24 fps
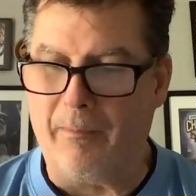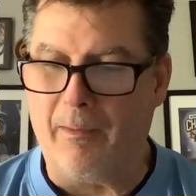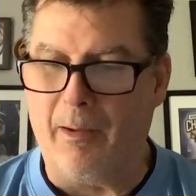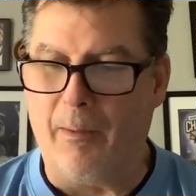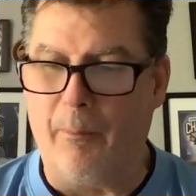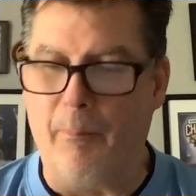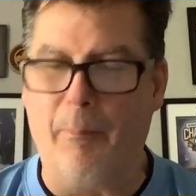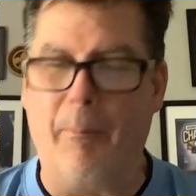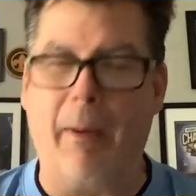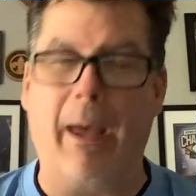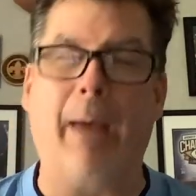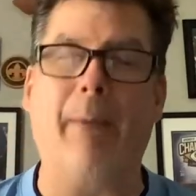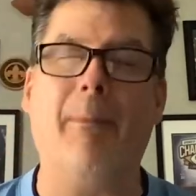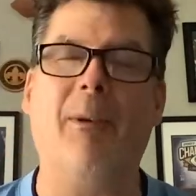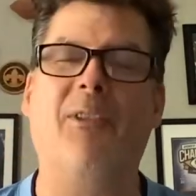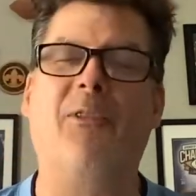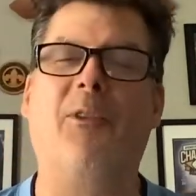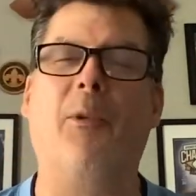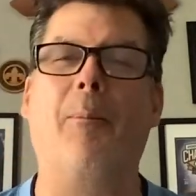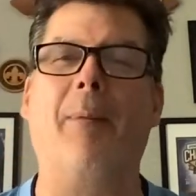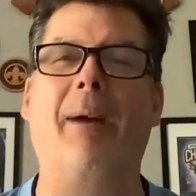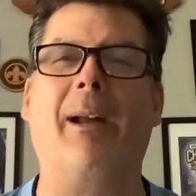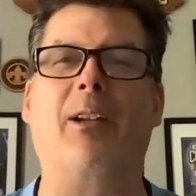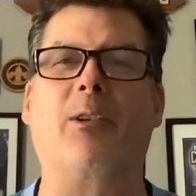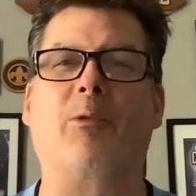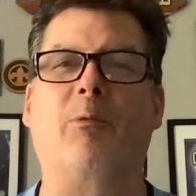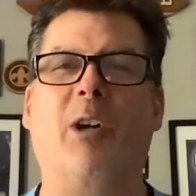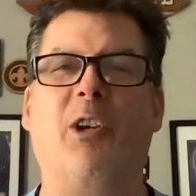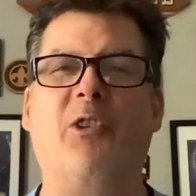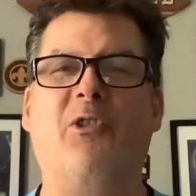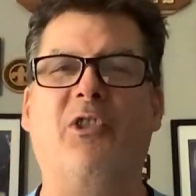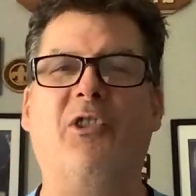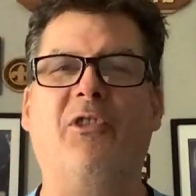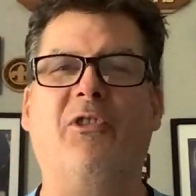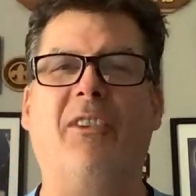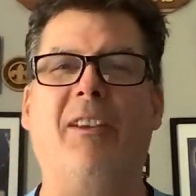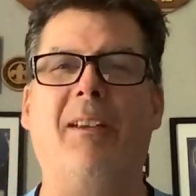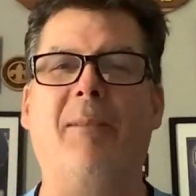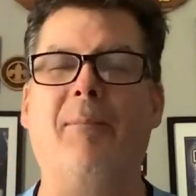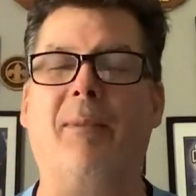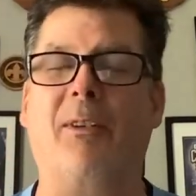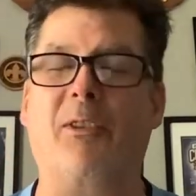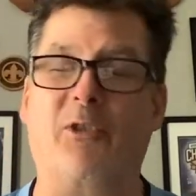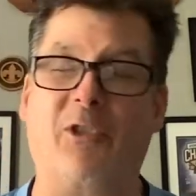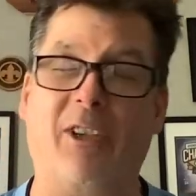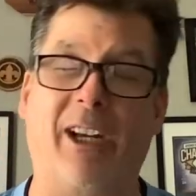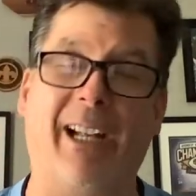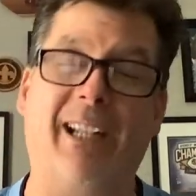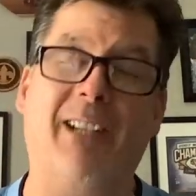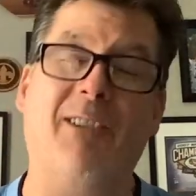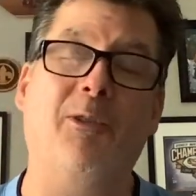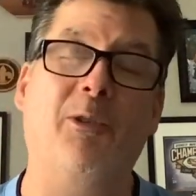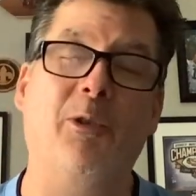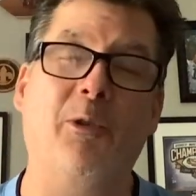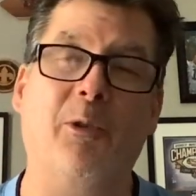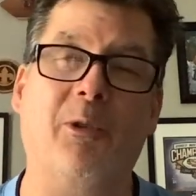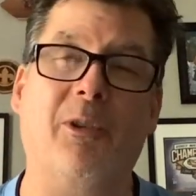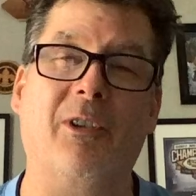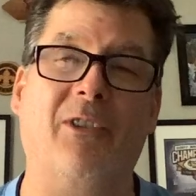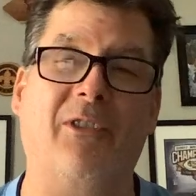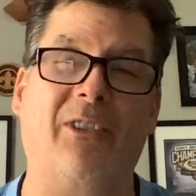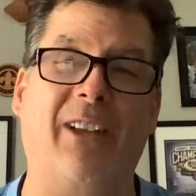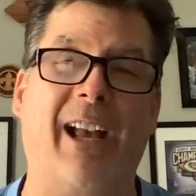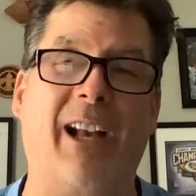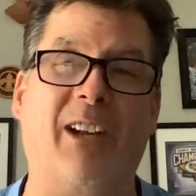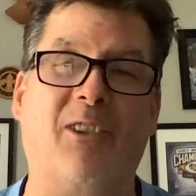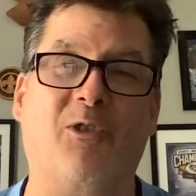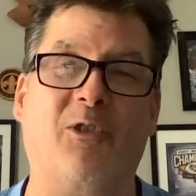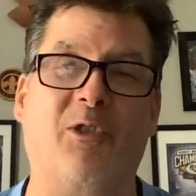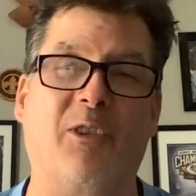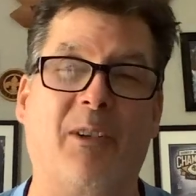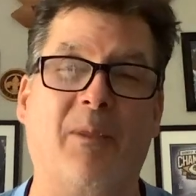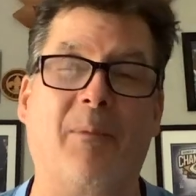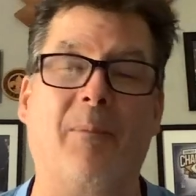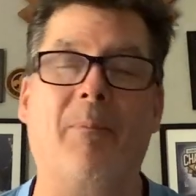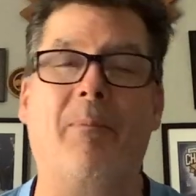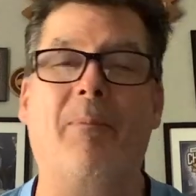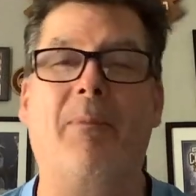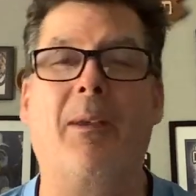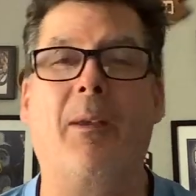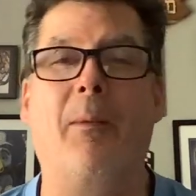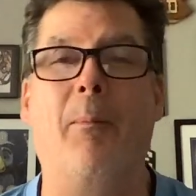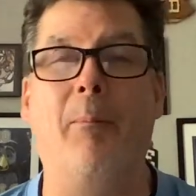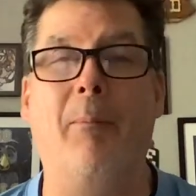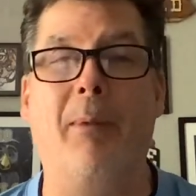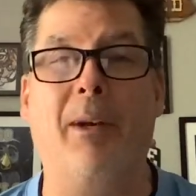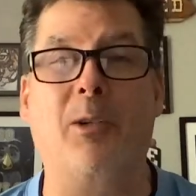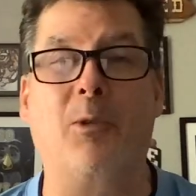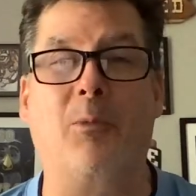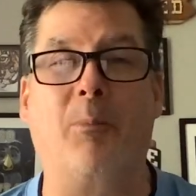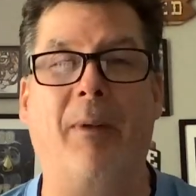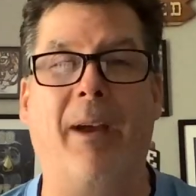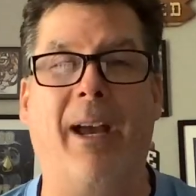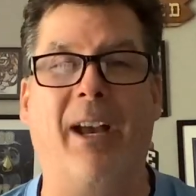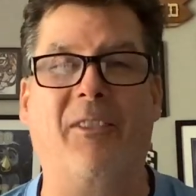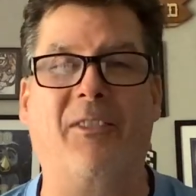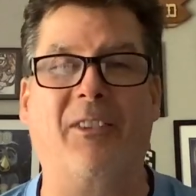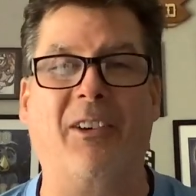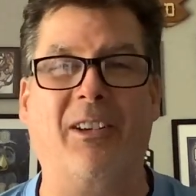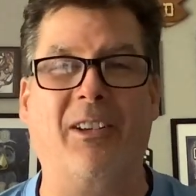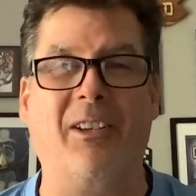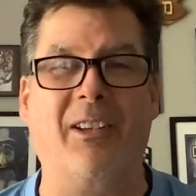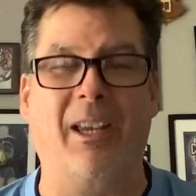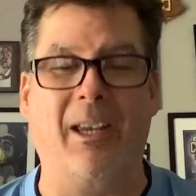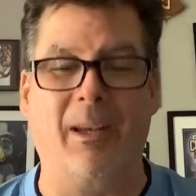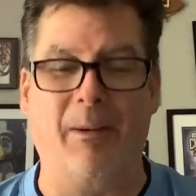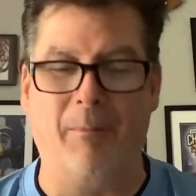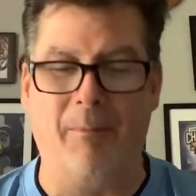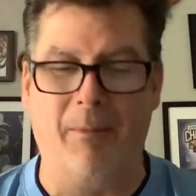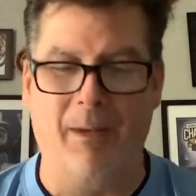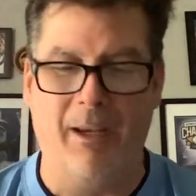Bama's the better rushing team, but Chattanooga is actually a better passing game.